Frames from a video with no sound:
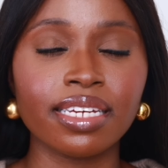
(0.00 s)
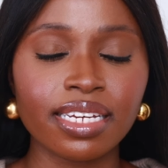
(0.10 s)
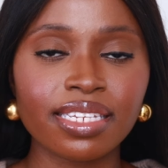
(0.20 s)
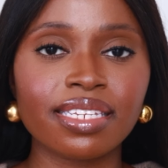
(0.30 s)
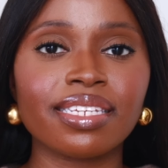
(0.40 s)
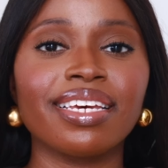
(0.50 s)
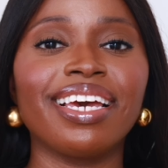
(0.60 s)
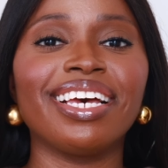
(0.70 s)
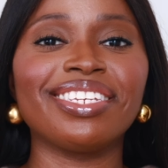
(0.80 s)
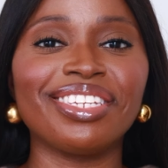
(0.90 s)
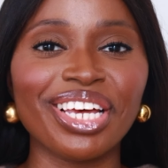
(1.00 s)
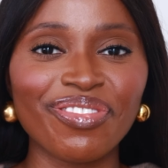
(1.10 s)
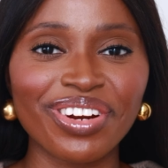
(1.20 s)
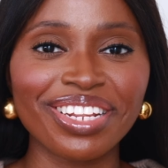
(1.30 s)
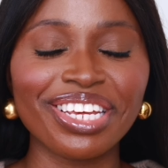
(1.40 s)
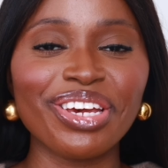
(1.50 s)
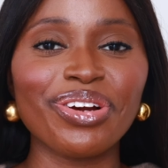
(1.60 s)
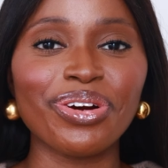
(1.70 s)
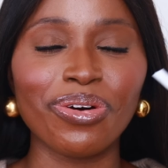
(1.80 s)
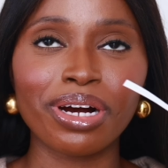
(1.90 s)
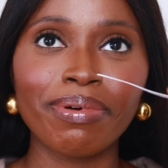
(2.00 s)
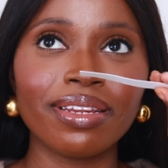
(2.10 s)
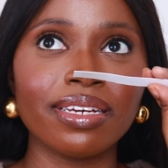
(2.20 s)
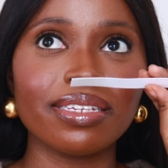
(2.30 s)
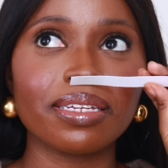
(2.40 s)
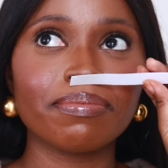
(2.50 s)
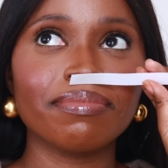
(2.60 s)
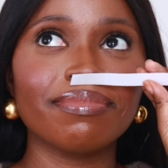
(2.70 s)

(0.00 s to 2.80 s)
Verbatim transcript: This is definitely going on my list.